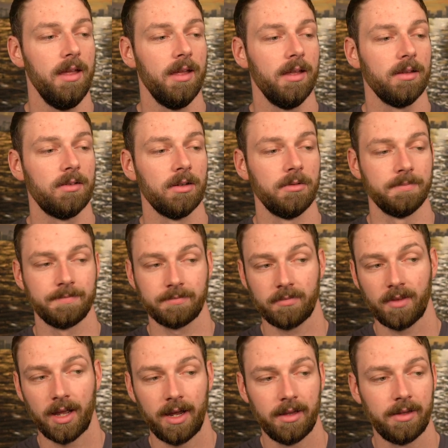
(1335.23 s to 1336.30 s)
So
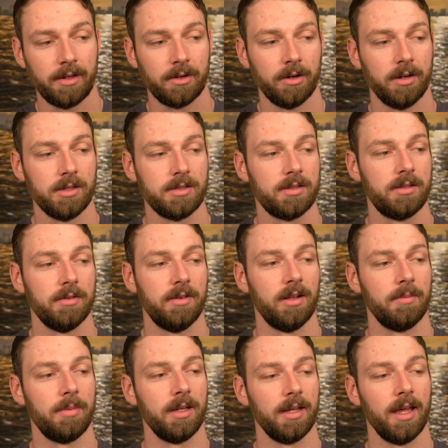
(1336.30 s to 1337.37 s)
highly encourage
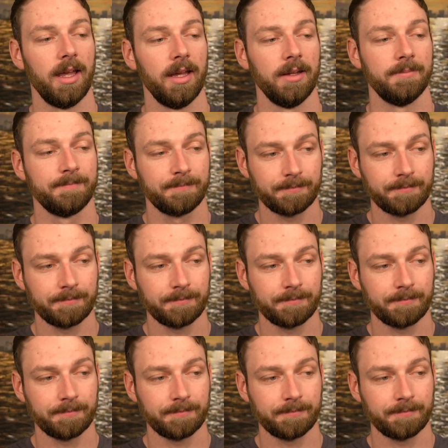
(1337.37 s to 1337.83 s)
developing a